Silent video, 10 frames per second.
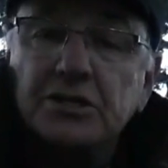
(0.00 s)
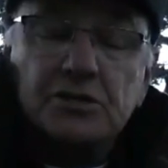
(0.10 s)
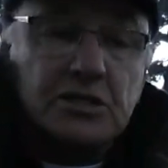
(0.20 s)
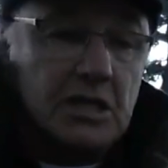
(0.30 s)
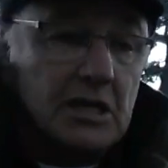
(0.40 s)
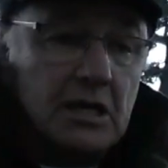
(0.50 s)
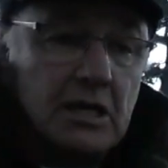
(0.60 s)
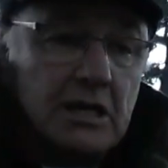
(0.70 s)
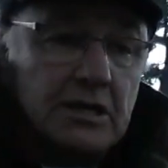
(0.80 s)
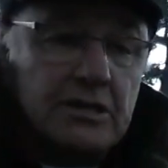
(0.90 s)

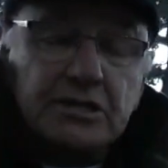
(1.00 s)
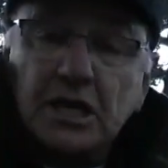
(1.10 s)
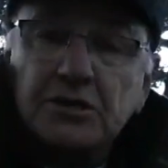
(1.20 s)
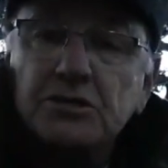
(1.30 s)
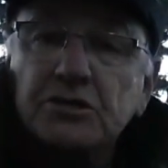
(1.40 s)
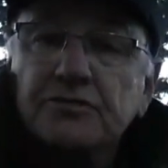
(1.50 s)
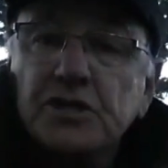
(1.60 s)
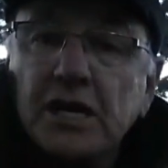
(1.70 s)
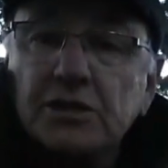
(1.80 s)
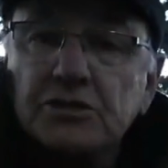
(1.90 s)
There's hundreds of
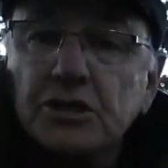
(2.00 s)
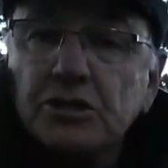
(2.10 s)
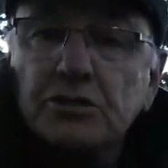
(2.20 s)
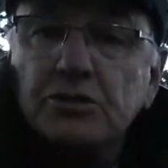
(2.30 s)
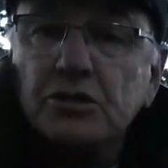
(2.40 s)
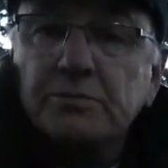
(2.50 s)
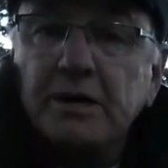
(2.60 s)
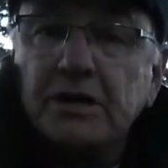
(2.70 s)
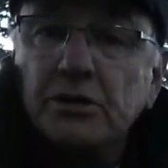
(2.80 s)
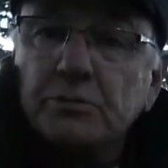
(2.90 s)
channels on YouTube
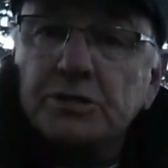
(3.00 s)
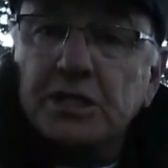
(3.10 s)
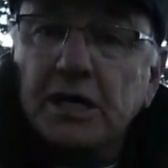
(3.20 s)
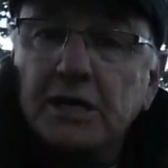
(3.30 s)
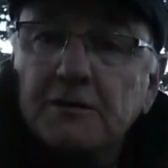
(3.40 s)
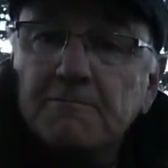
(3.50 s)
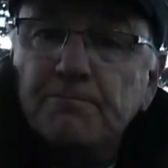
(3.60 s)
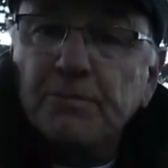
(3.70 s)
about homesteading.